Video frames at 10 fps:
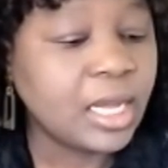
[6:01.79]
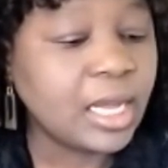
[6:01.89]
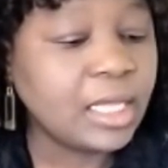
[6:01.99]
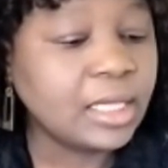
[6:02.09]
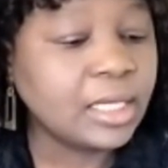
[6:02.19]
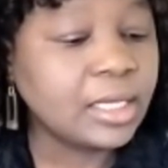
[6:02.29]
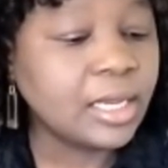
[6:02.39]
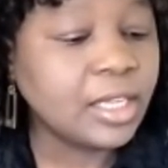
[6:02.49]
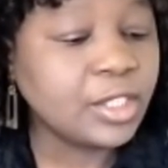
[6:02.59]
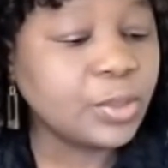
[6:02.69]
And the
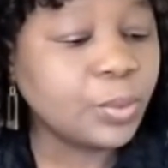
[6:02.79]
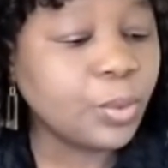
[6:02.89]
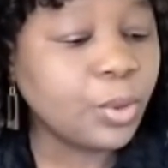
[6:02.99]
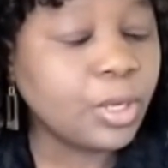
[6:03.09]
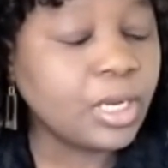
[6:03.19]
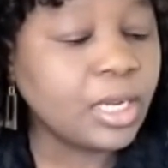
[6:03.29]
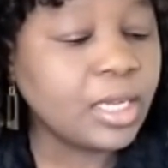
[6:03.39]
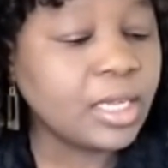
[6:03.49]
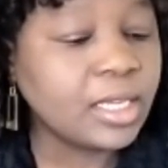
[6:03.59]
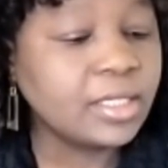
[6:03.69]
next one
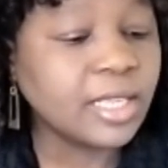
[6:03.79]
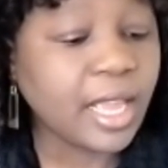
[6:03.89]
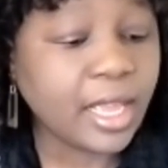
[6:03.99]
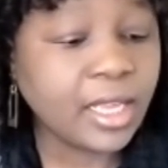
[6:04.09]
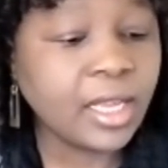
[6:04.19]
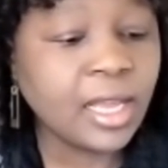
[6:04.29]
is A.